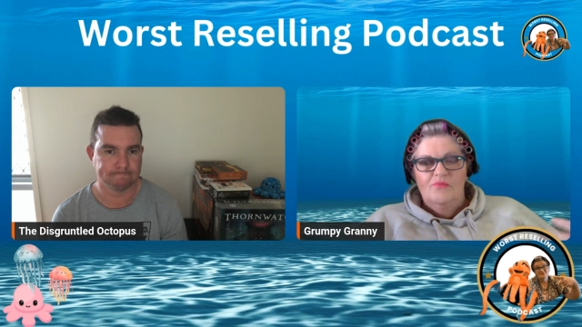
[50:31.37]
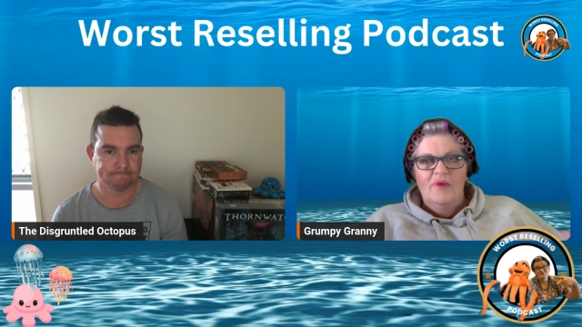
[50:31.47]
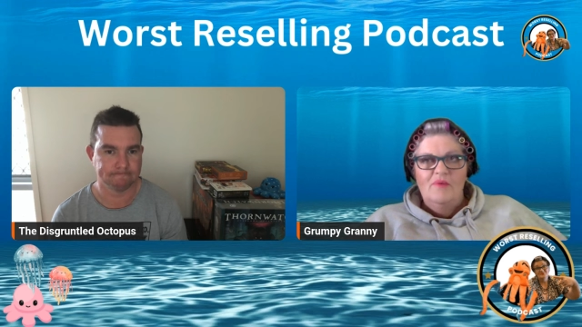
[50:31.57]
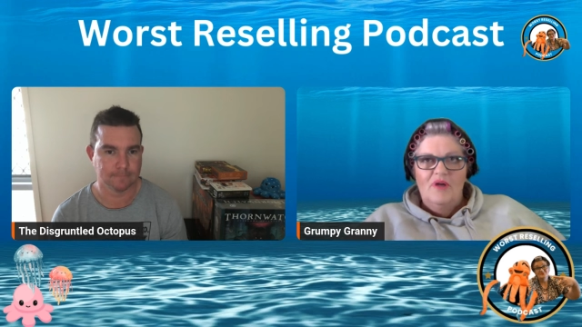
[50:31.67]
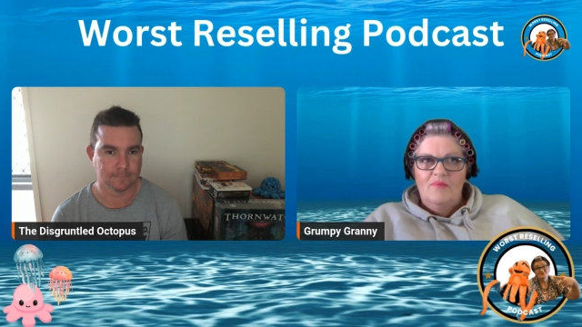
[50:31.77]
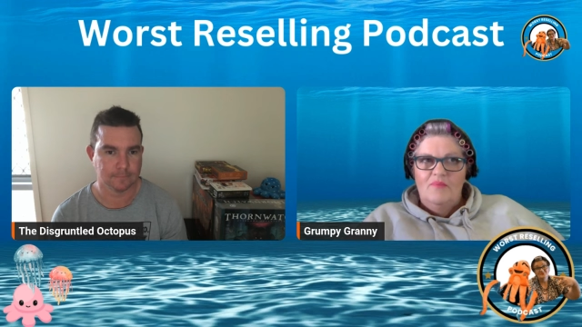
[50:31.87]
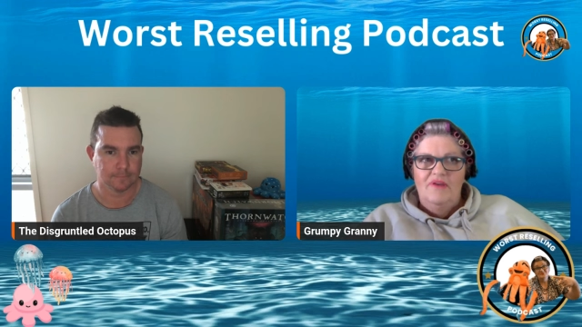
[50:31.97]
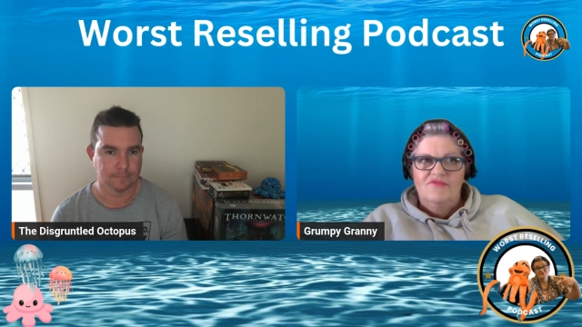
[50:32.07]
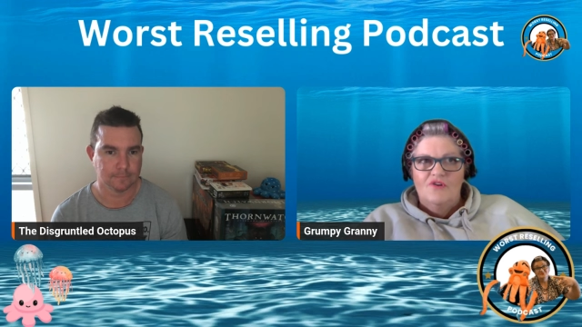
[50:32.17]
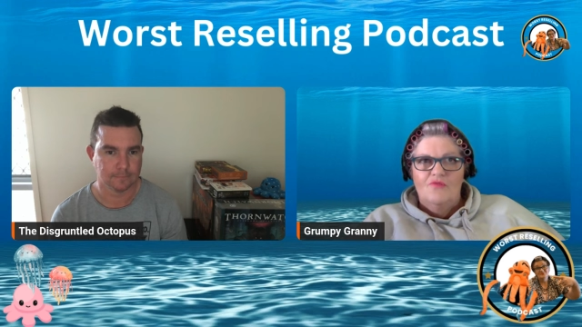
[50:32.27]
Speaker 1: people get
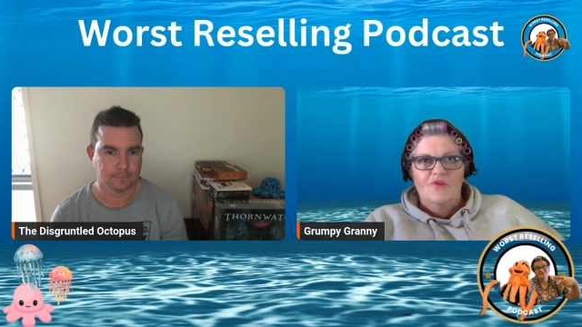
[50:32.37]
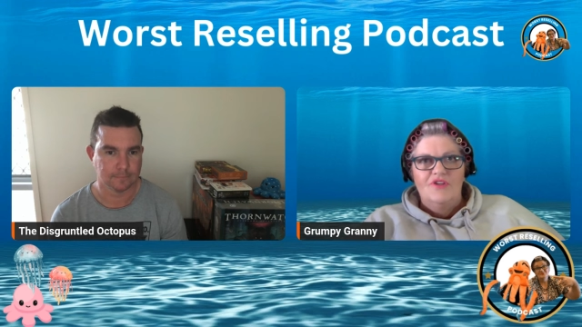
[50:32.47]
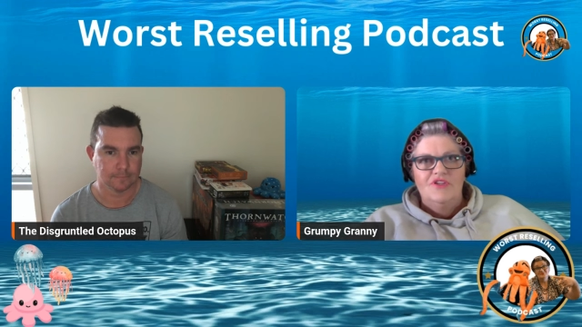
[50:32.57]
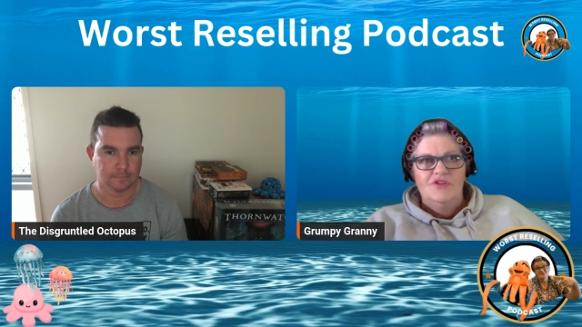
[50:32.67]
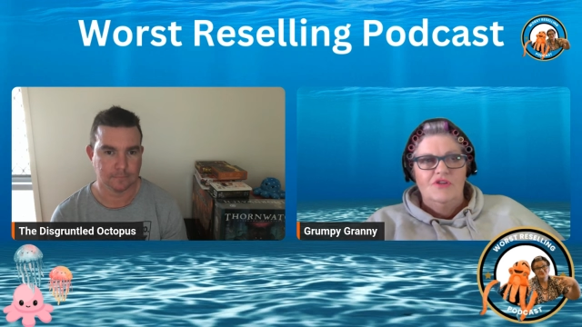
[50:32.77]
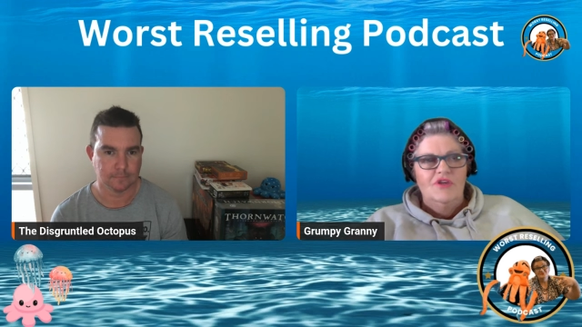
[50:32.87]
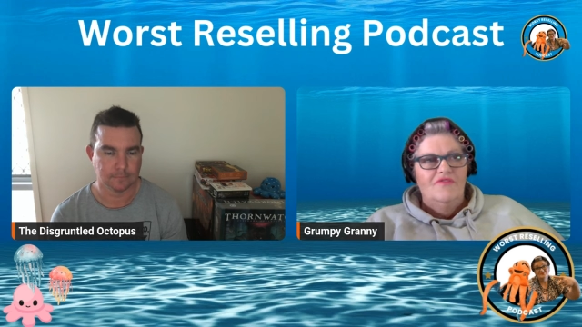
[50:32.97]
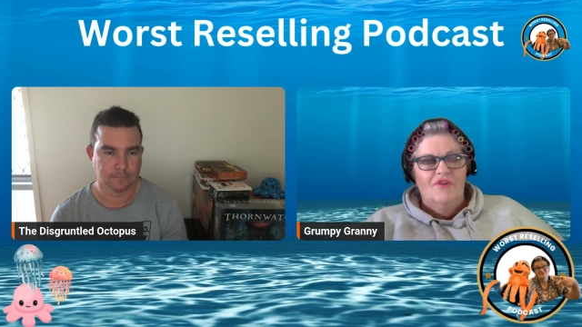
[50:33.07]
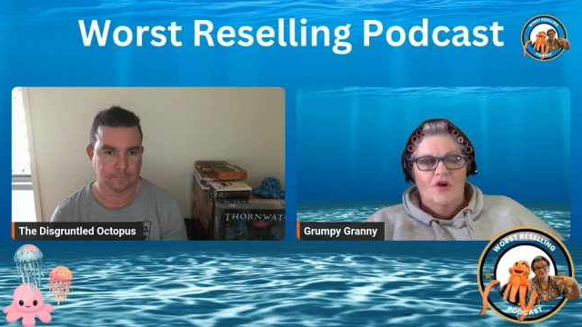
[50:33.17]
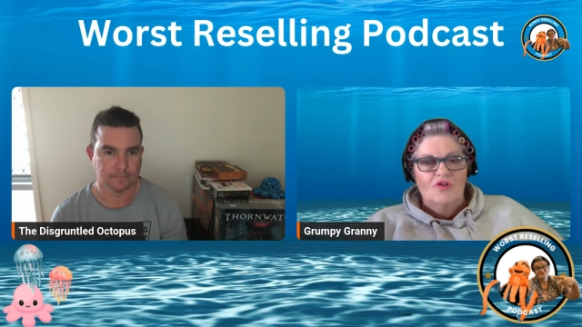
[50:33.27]
peeved off when
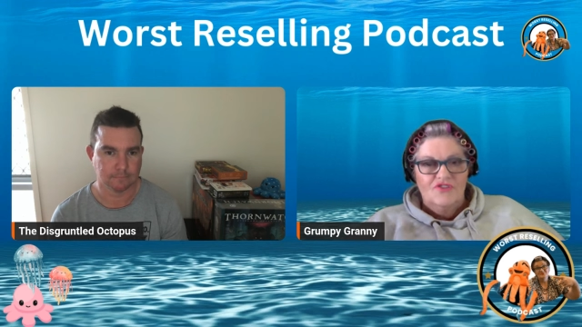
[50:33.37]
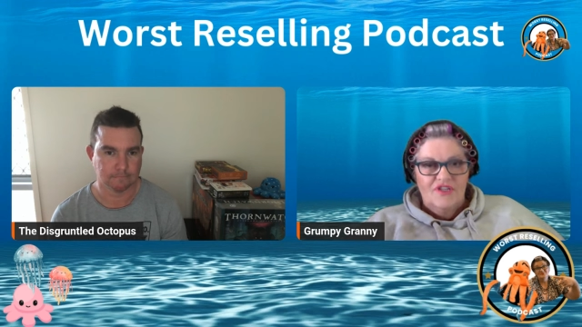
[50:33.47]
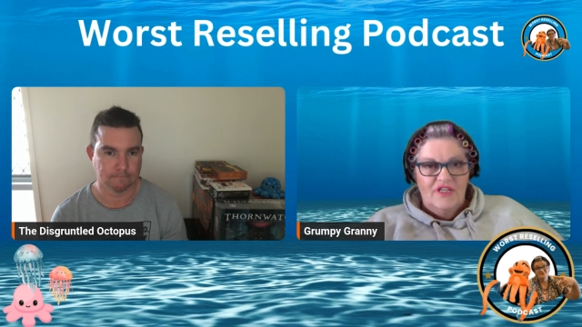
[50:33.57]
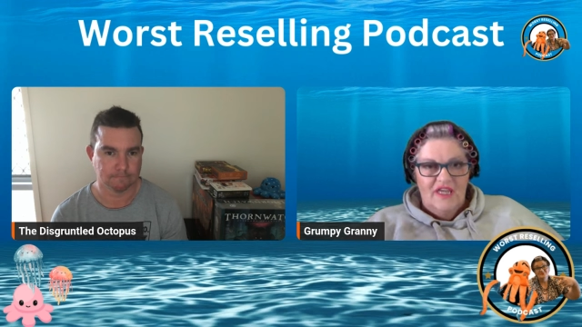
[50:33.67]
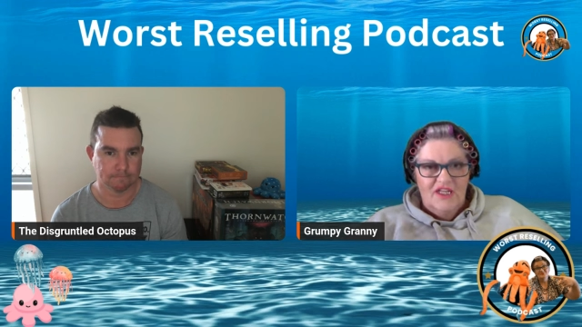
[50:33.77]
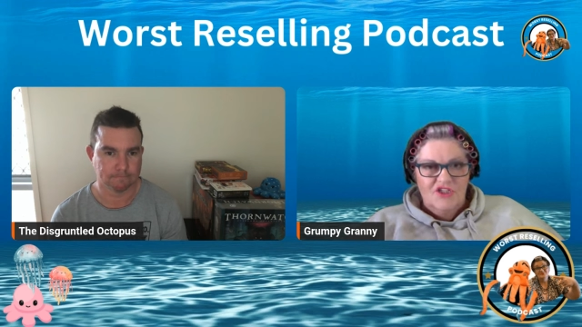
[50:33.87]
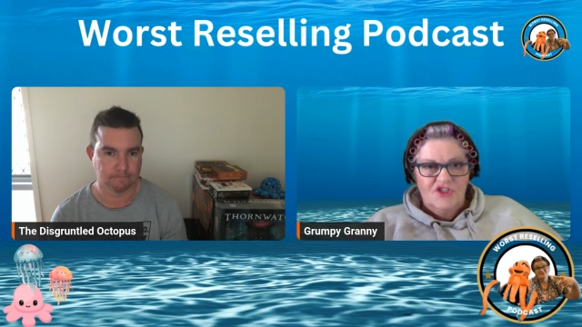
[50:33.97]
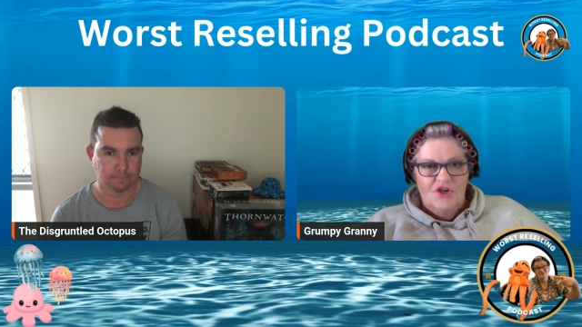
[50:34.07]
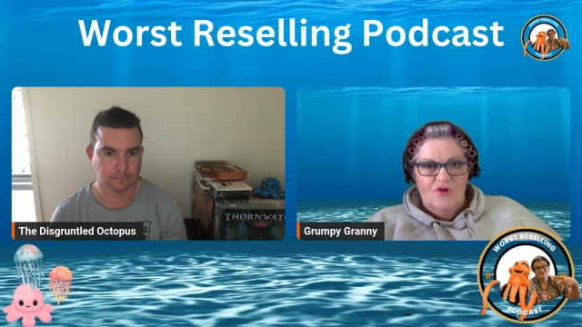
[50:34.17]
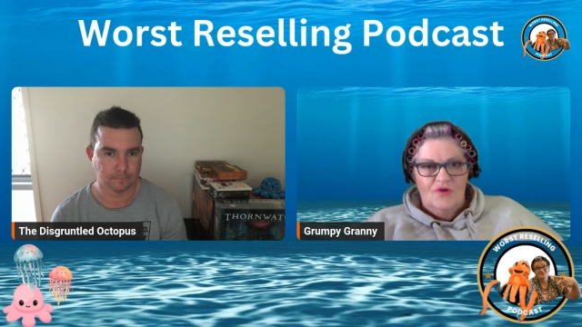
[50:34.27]
if you're constantly getting
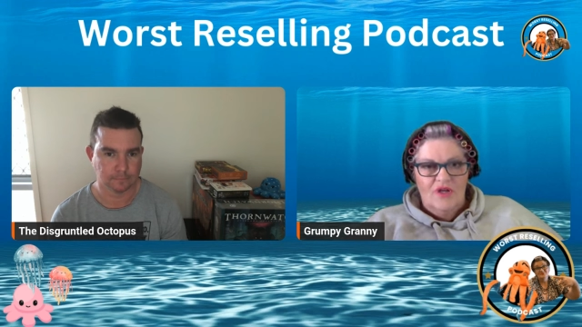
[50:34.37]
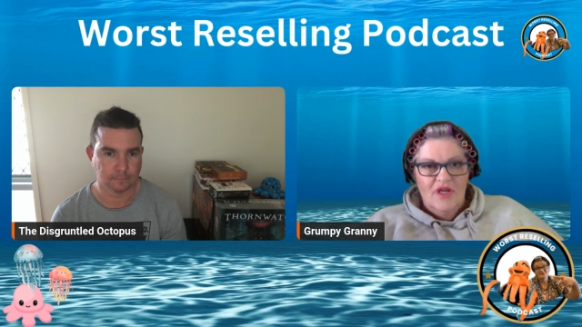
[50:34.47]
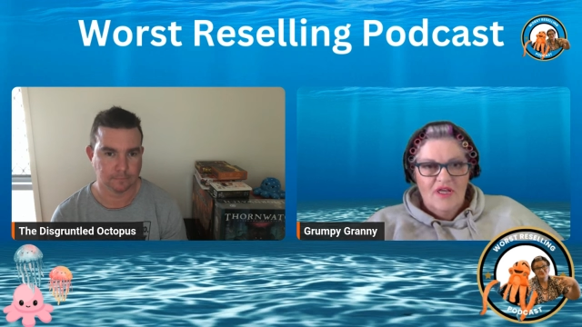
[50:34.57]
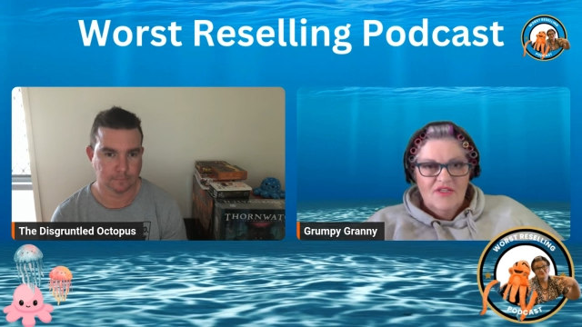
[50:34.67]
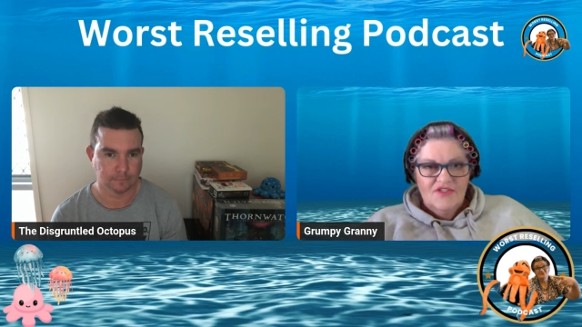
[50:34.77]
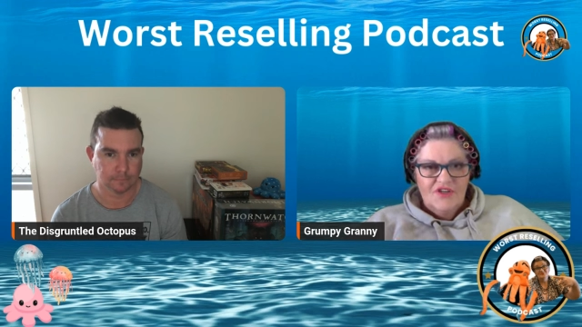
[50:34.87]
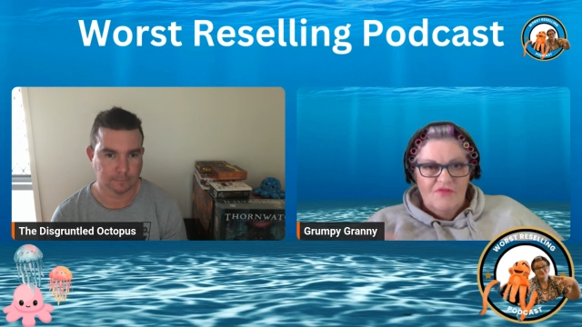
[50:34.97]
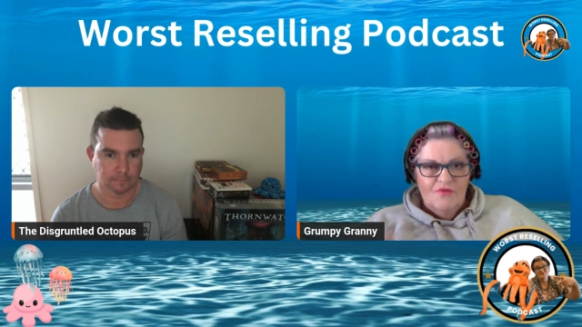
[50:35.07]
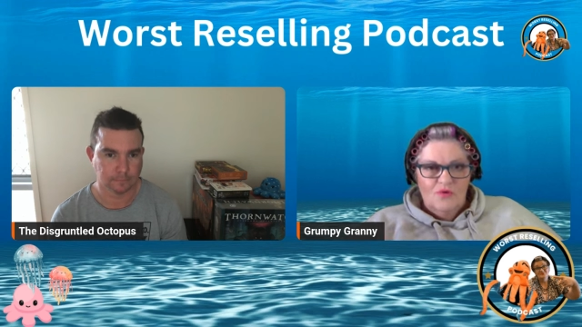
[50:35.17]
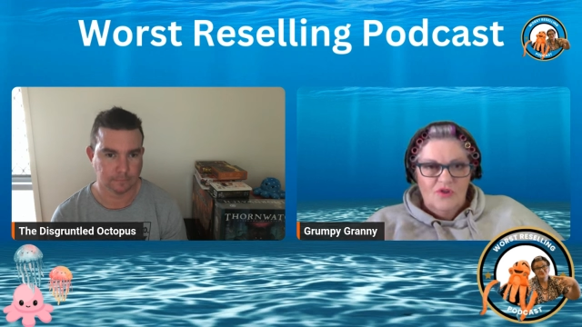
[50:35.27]
shown stuff all the